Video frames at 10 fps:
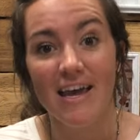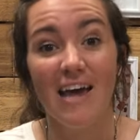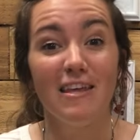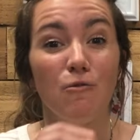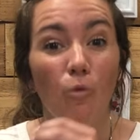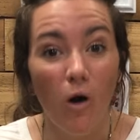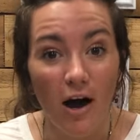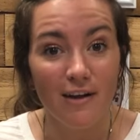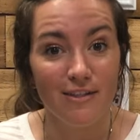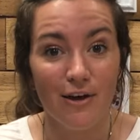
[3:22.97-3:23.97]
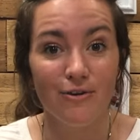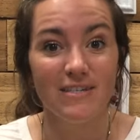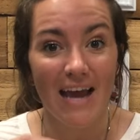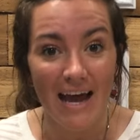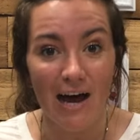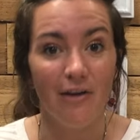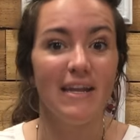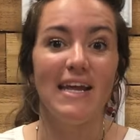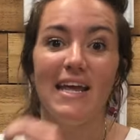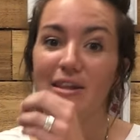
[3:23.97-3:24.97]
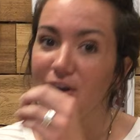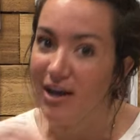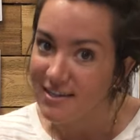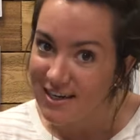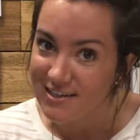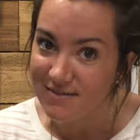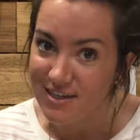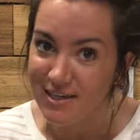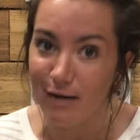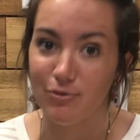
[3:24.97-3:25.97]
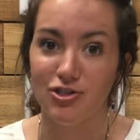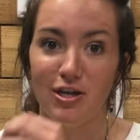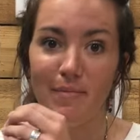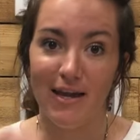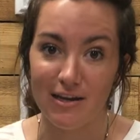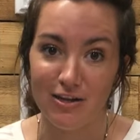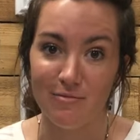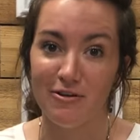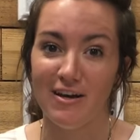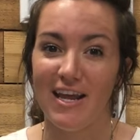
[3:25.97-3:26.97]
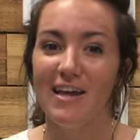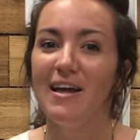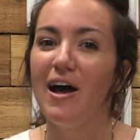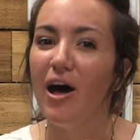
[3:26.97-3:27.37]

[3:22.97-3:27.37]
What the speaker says: and then walk those out in the context of discipleship and community,